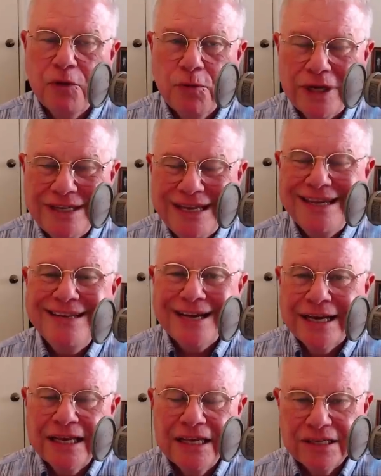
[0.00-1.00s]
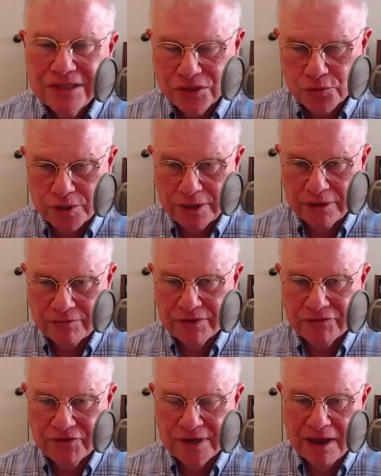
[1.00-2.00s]
We need a history of
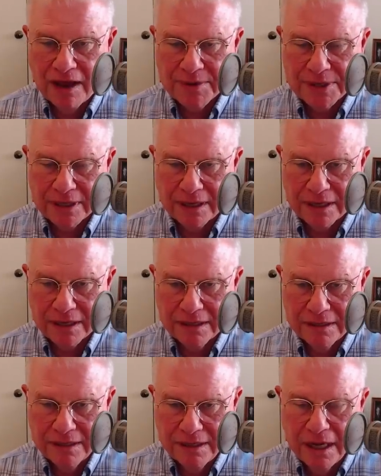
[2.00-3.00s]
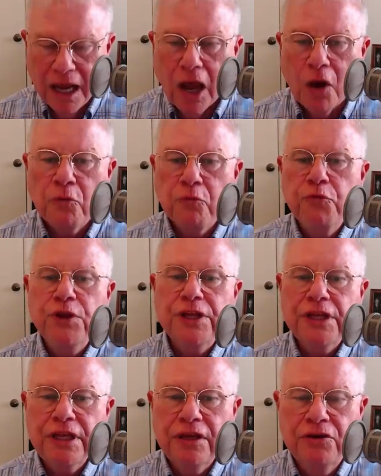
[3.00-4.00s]
the phenomenon, a
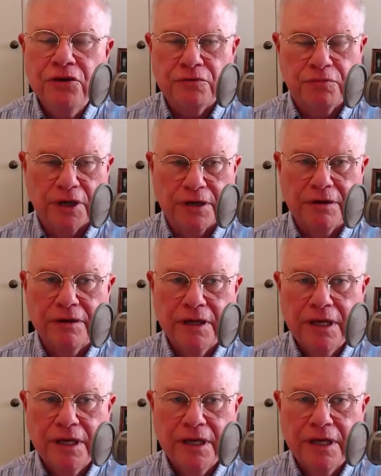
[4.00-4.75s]
really good one,